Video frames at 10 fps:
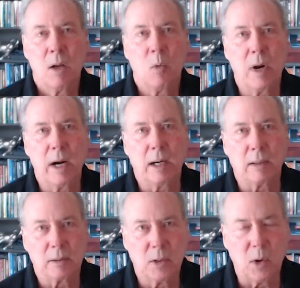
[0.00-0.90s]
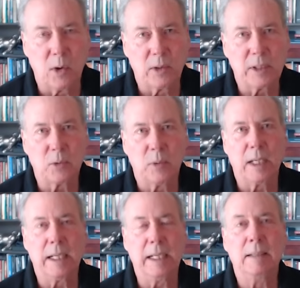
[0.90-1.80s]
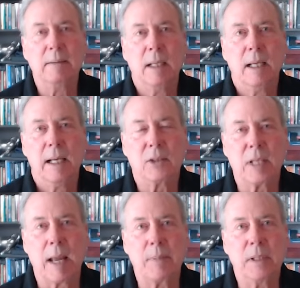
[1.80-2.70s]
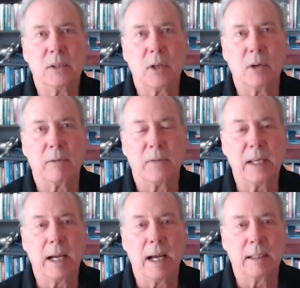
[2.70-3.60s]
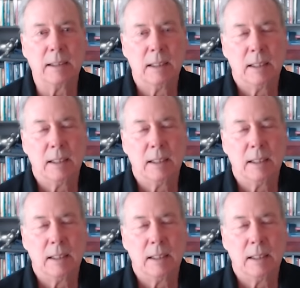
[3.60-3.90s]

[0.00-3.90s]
where gold is really a stepping stone to fiat.